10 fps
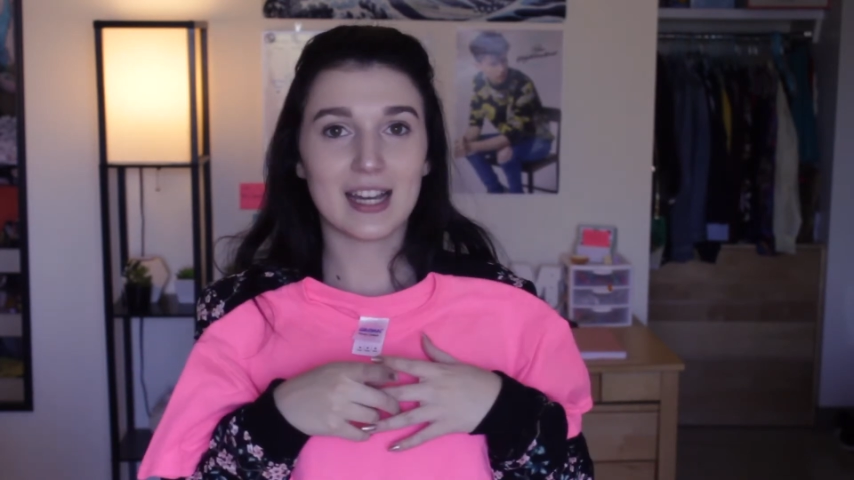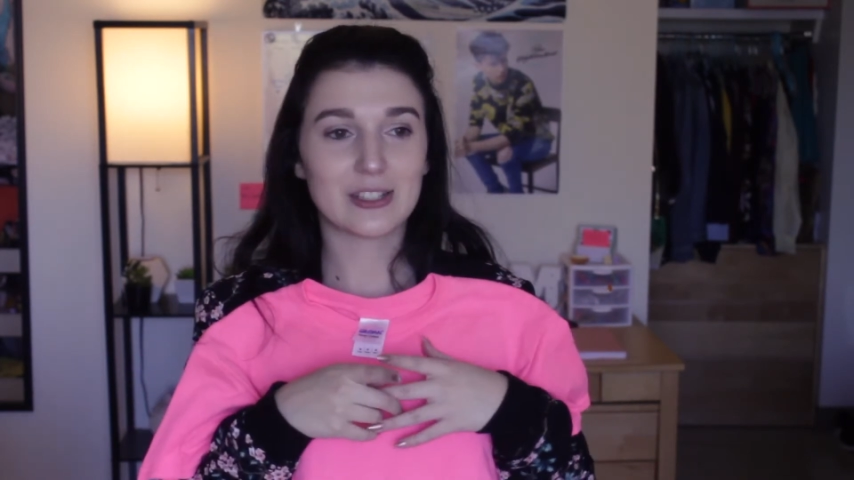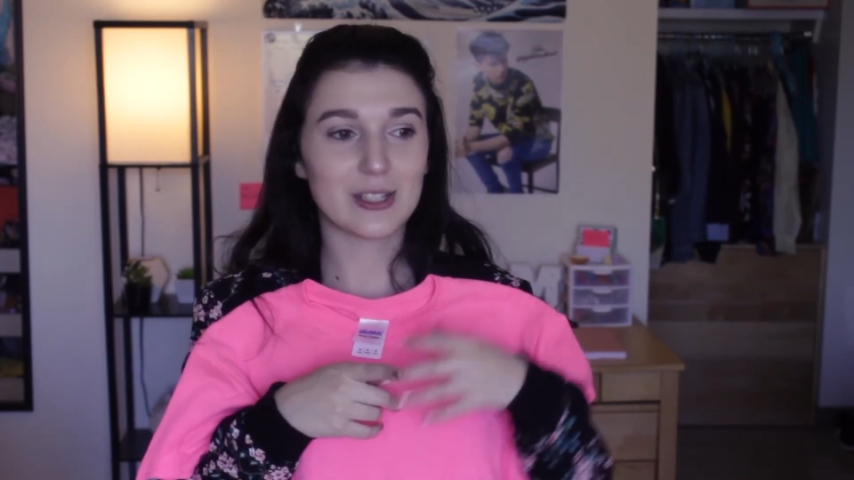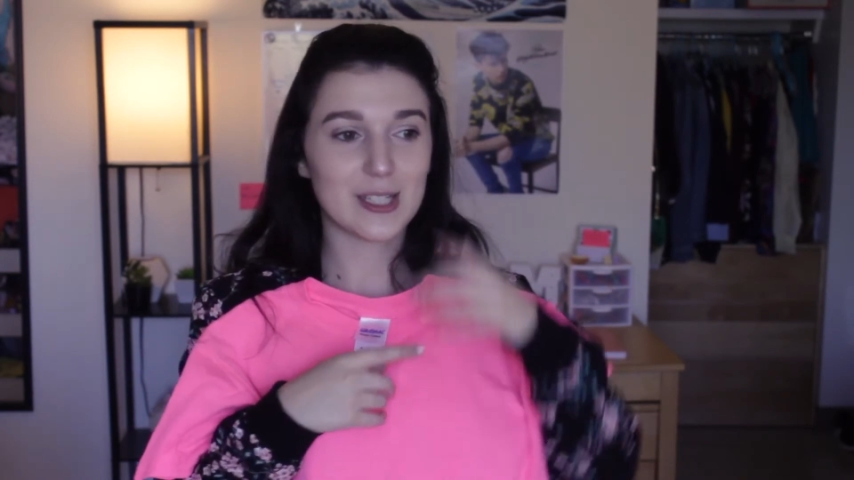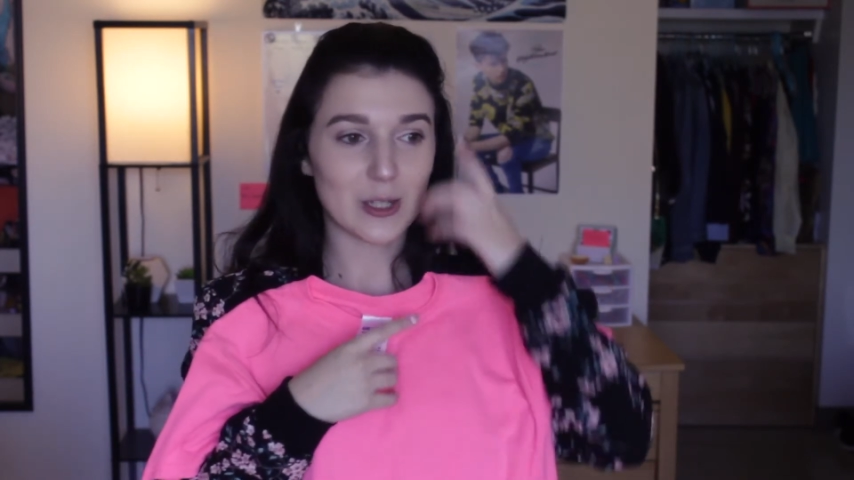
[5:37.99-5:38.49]

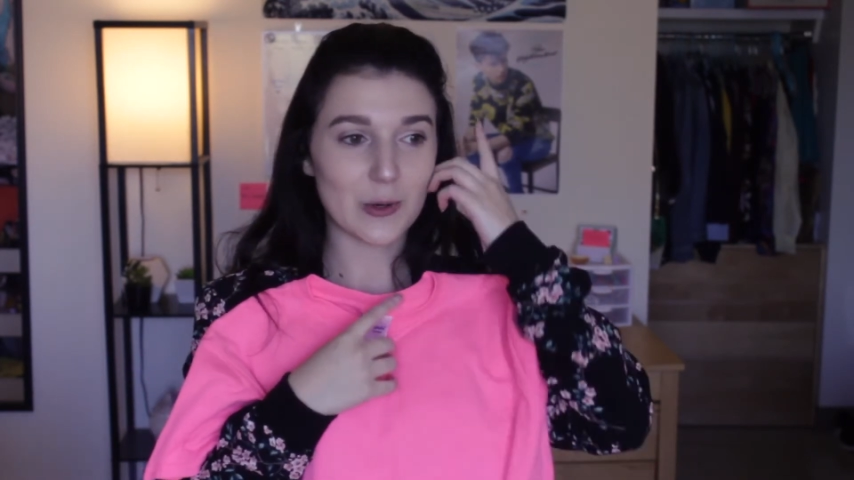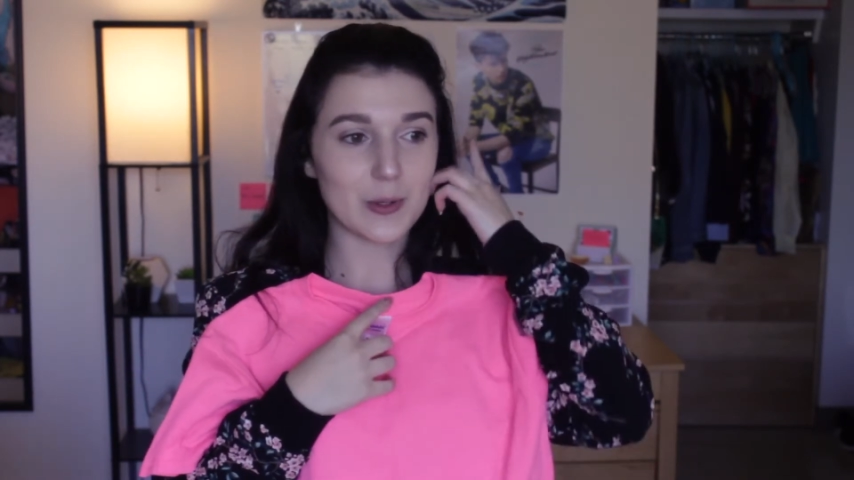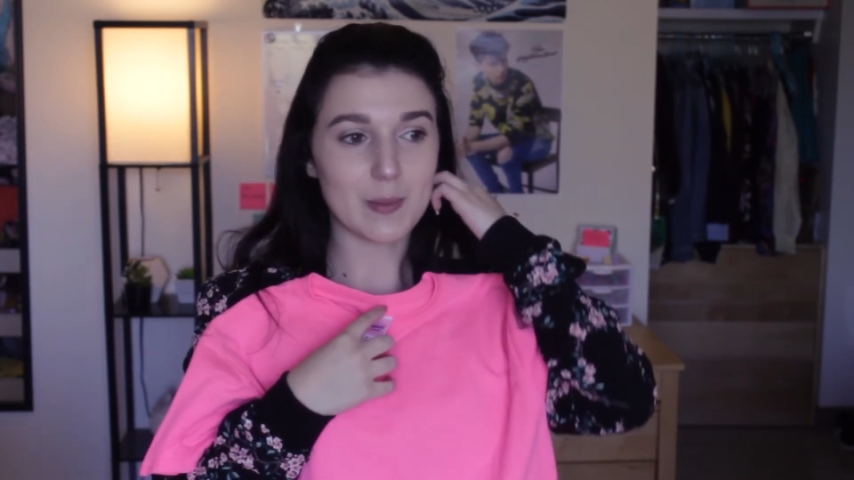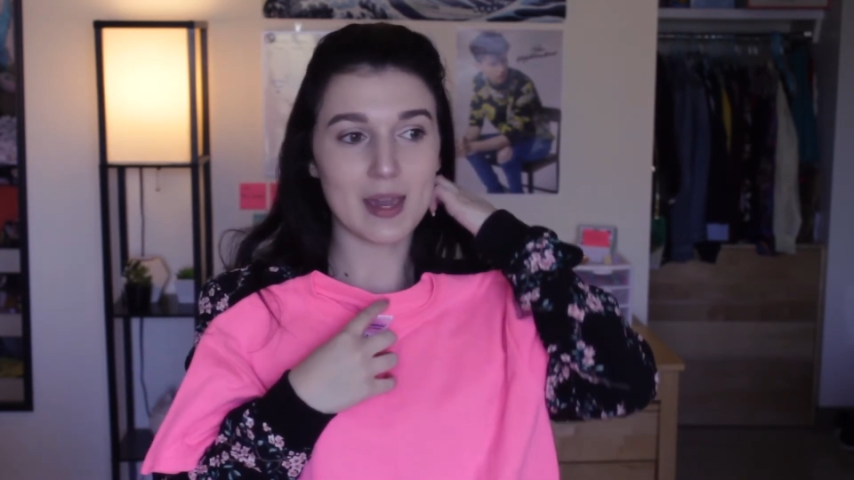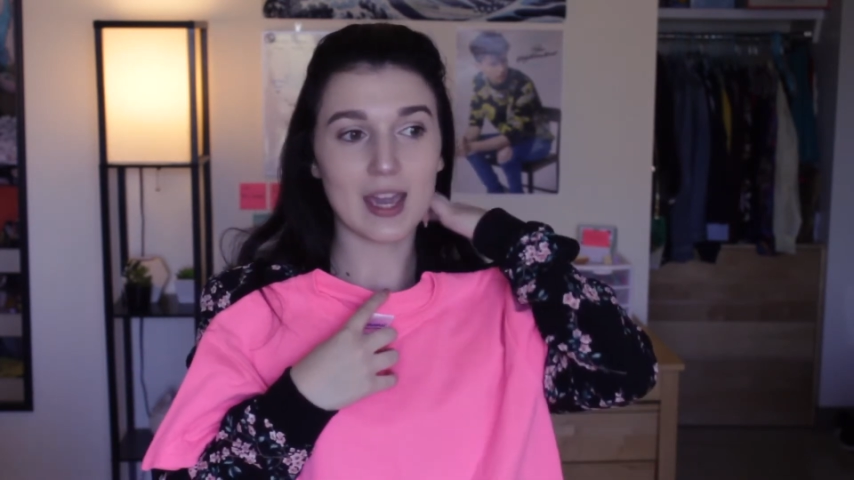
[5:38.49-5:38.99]
actually
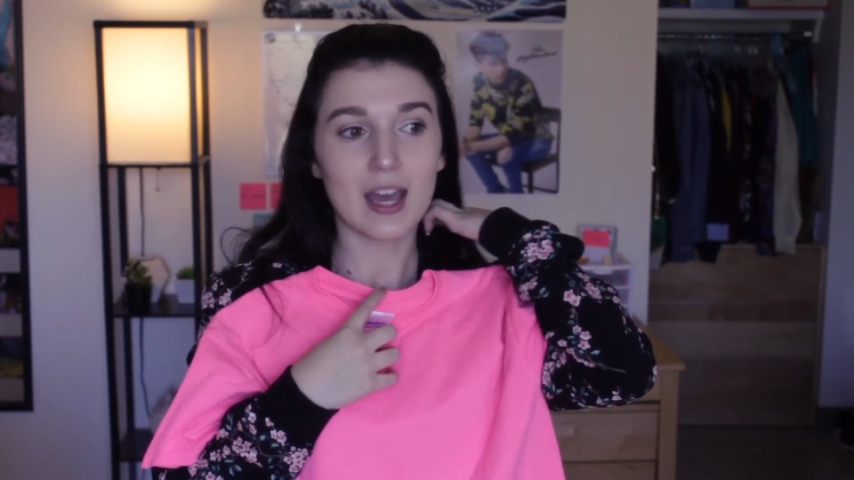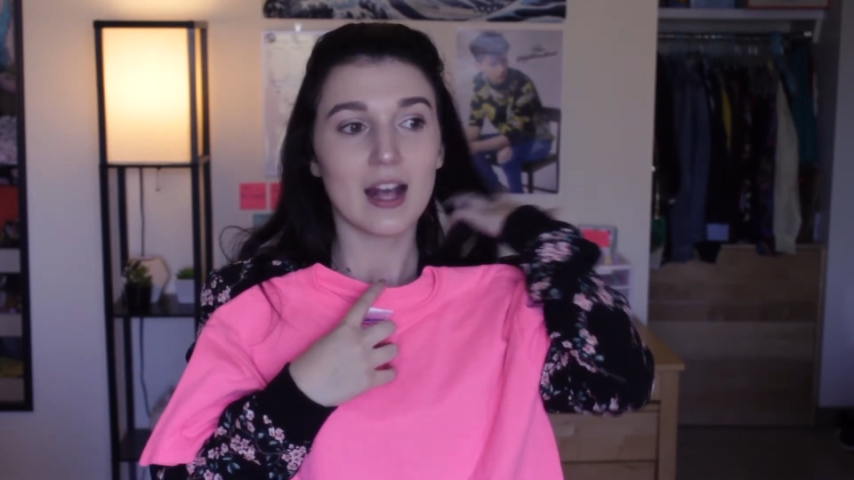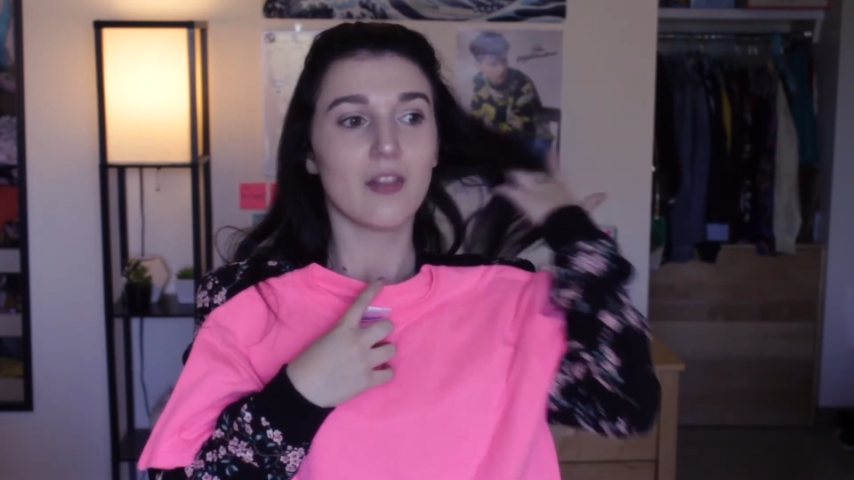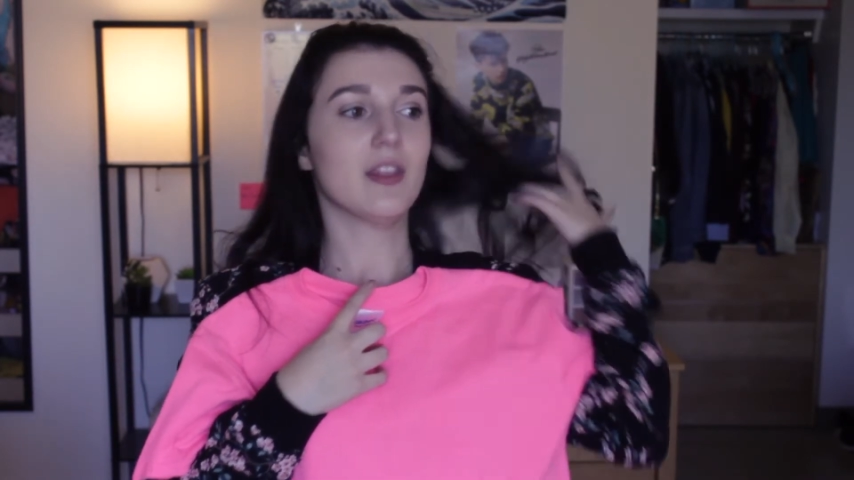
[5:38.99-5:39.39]
showed me